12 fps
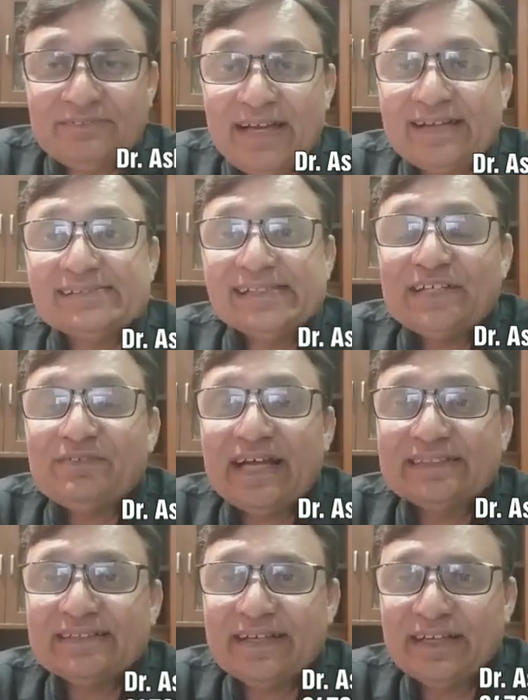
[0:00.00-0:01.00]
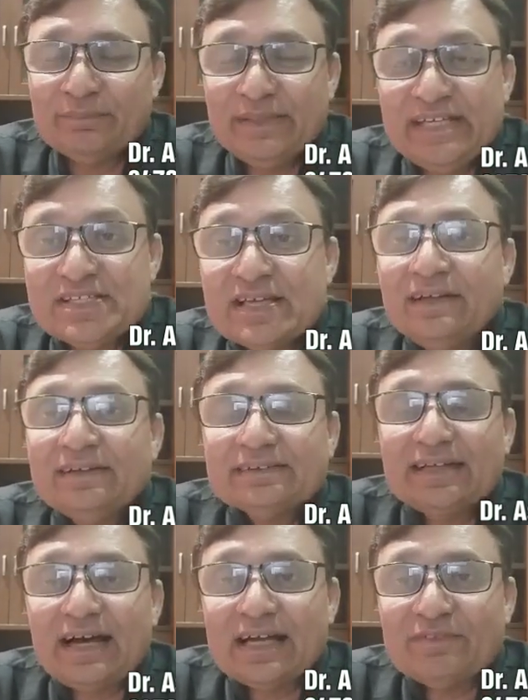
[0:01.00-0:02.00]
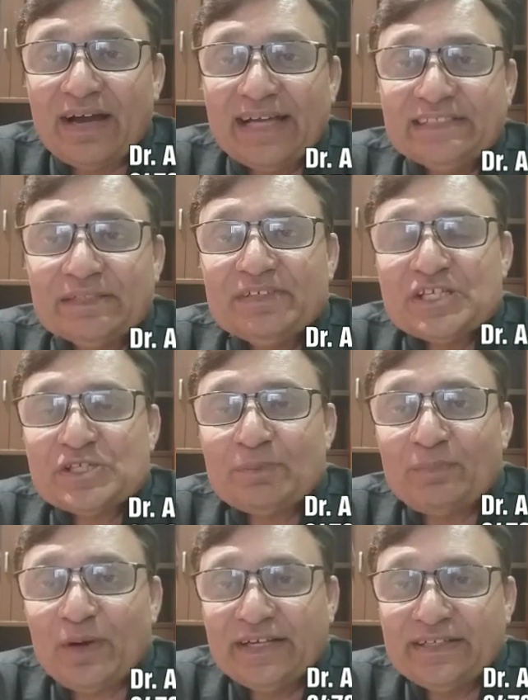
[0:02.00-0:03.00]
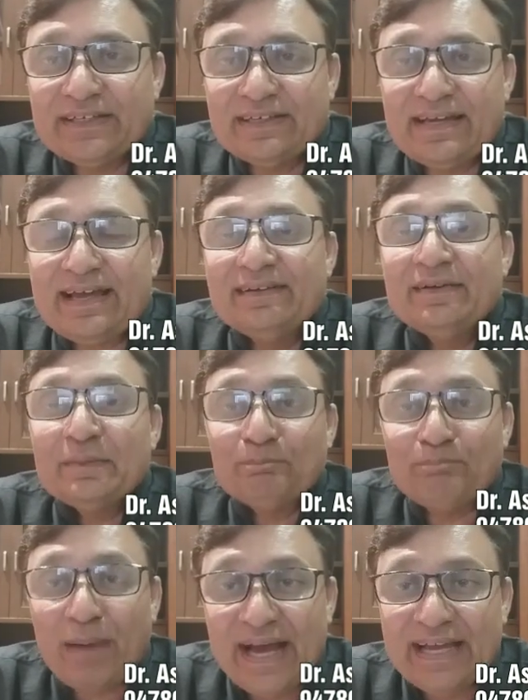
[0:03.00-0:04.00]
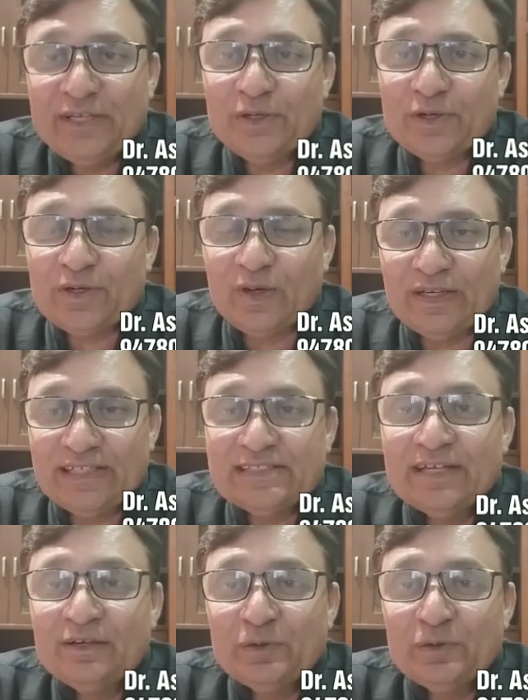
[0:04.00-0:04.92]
Faculty advisor here means the advisor which is appointed by your college,